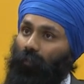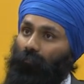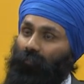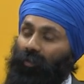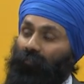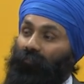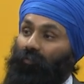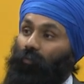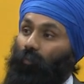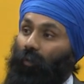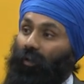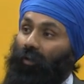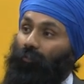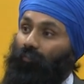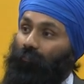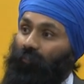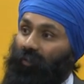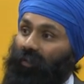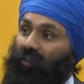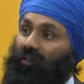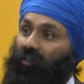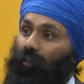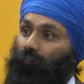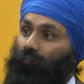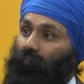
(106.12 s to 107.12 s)
if you want to
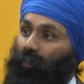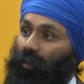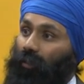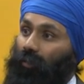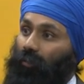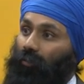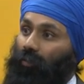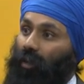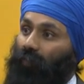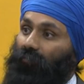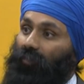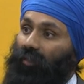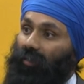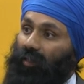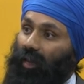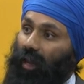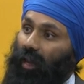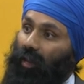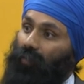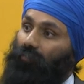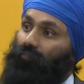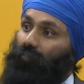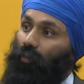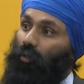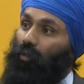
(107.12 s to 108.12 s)
fix something, you have to get
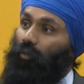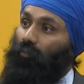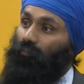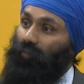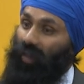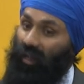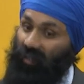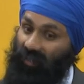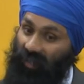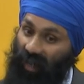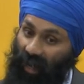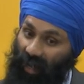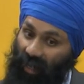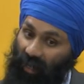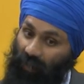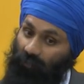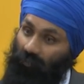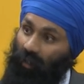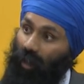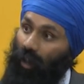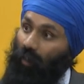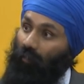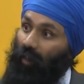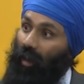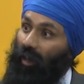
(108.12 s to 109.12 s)
involved and get in
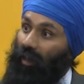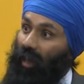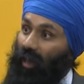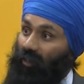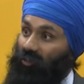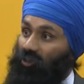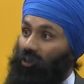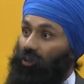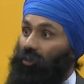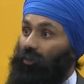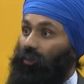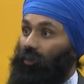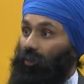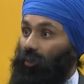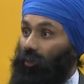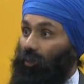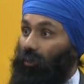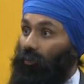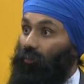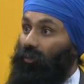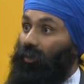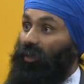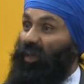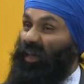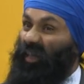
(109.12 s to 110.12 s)
there and actually,
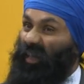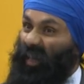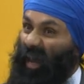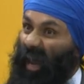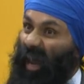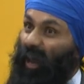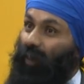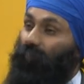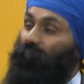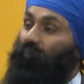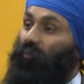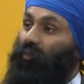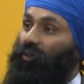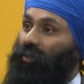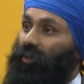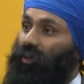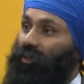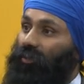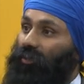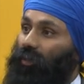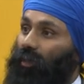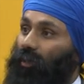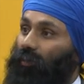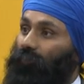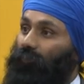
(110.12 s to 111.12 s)
care for it
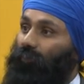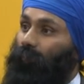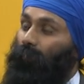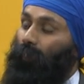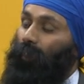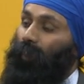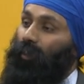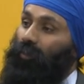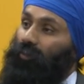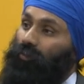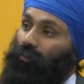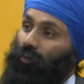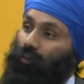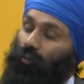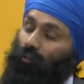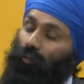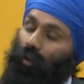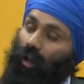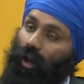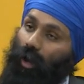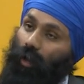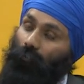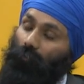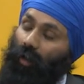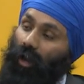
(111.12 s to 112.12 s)
yourself. So
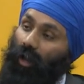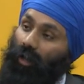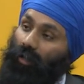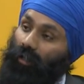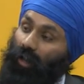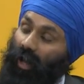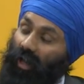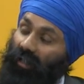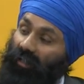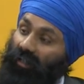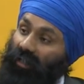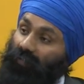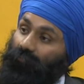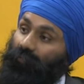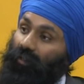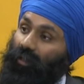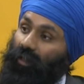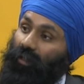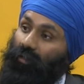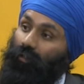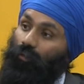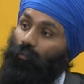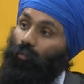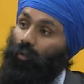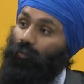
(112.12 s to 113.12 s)
I live
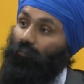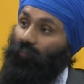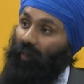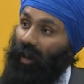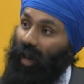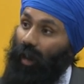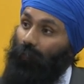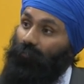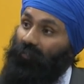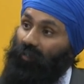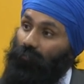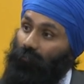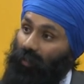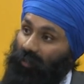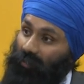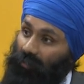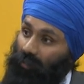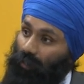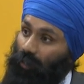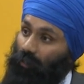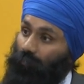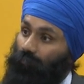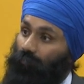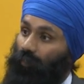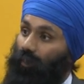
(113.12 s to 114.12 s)
in Wolverhampton
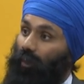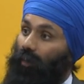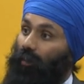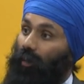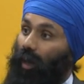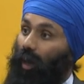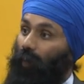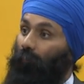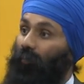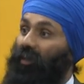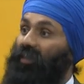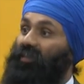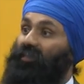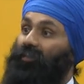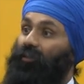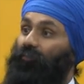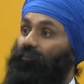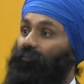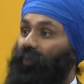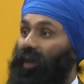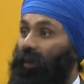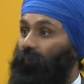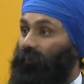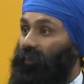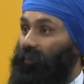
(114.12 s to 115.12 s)
myself. I'm raising a
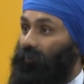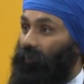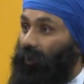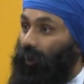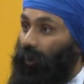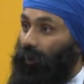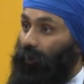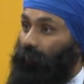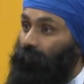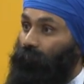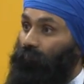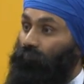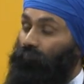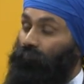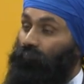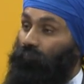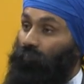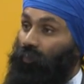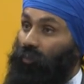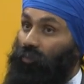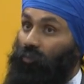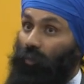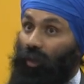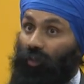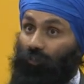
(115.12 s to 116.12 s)
family there.
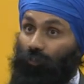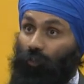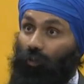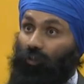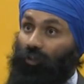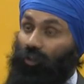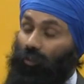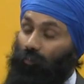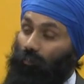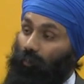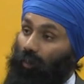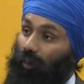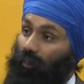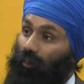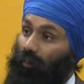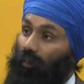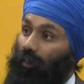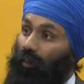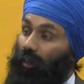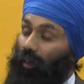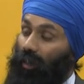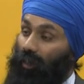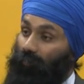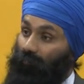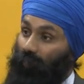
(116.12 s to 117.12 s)
So I thought, you know what?
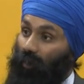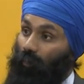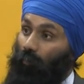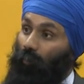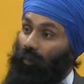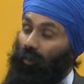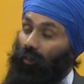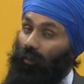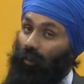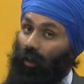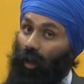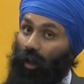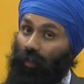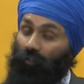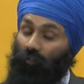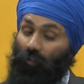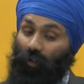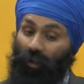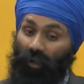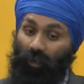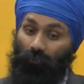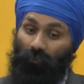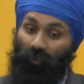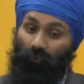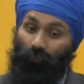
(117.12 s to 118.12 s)
If I want to, either
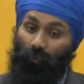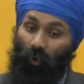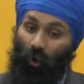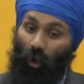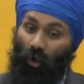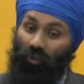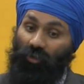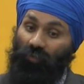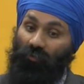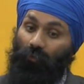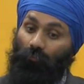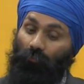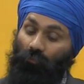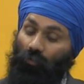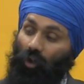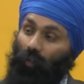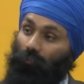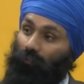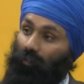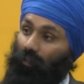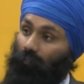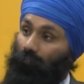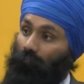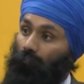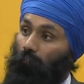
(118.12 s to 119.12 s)
I can be part of the
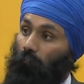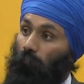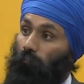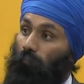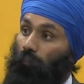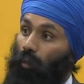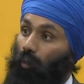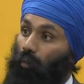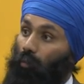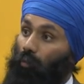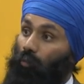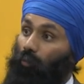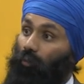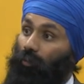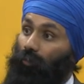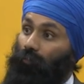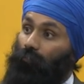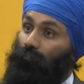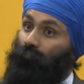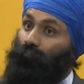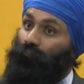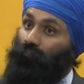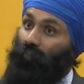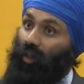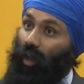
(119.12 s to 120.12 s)
problem
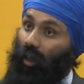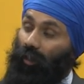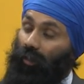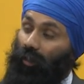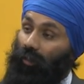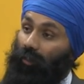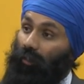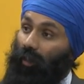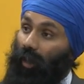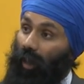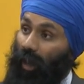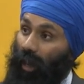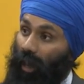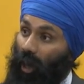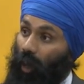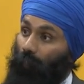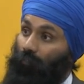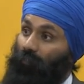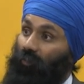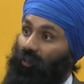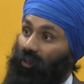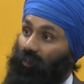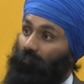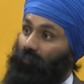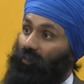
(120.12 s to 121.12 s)
or I can
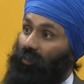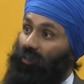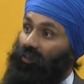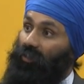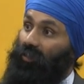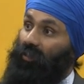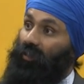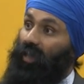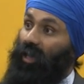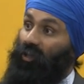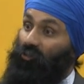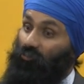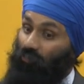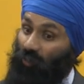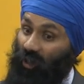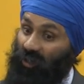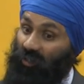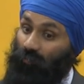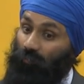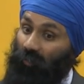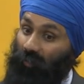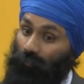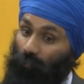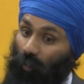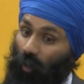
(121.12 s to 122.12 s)
help the community and try
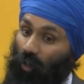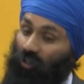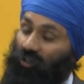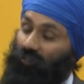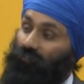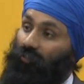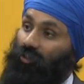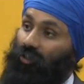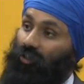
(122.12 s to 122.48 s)
to be part of the